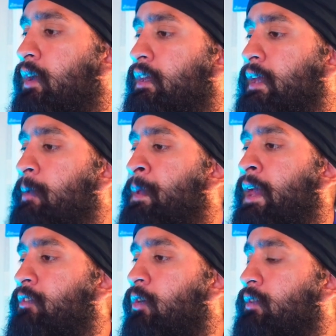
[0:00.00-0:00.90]
Kempe
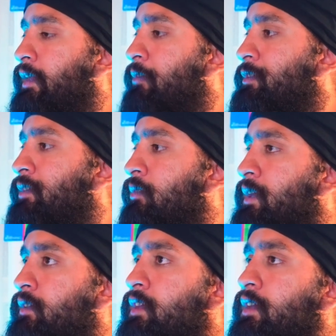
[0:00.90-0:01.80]
has all the leverage now,
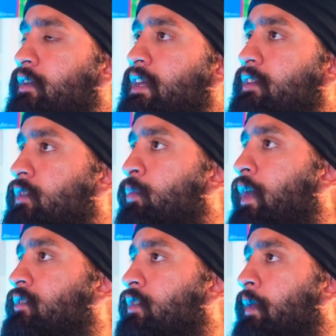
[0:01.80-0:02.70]
because he could easily
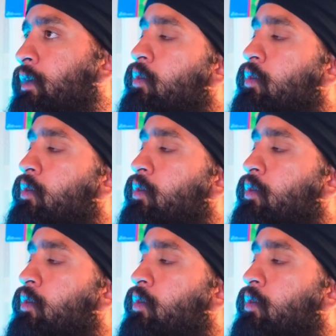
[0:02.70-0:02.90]
wait and see like,